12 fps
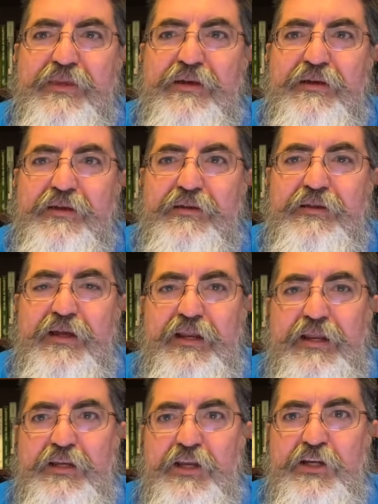Yeah,
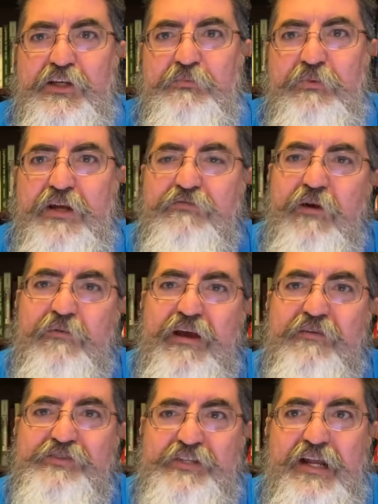it explains why we
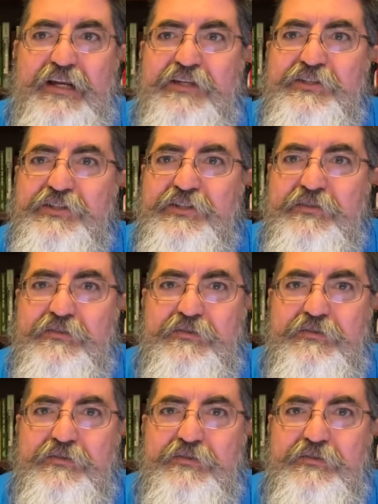have zealots.